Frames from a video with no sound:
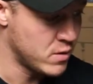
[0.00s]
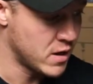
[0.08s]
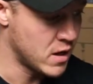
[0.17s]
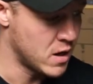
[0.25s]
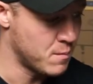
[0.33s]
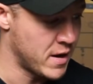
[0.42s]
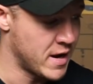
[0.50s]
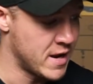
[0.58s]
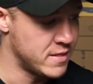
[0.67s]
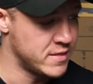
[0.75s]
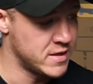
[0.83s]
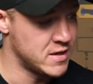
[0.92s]
and
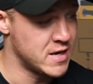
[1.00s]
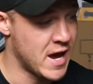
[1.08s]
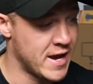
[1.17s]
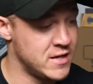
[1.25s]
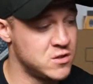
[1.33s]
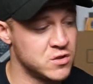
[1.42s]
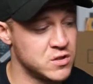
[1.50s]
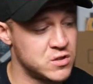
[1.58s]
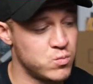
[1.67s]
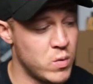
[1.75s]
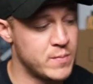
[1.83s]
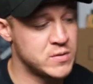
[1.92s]
then the
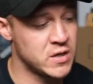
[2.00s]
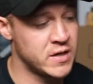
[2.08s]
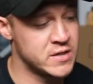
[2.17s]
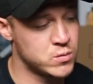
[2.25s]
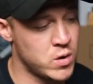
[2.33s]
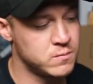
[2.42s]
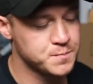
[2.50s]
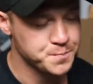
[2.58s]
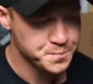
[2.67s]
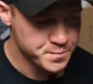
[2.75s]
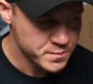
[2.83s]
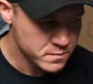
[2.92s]
agent's website as well.
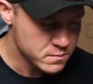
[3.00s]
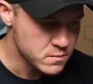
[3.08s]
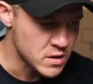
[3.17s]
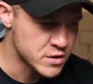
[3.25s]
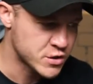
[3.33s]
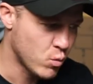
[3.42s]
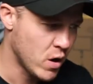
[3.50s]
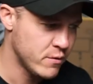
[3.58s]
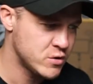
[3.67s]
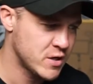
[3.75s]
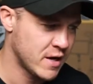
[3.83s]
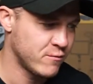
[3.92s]
So why
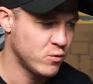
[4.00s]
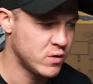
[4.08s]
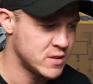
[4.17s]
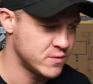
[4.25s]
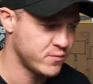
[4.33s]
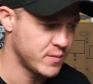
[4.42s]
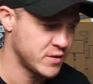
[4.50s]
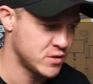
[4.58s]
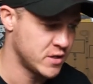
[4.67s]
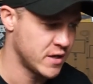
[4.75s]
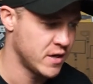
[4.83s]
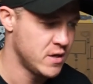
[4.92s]
would you have all these
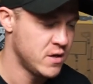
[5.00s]
information in there?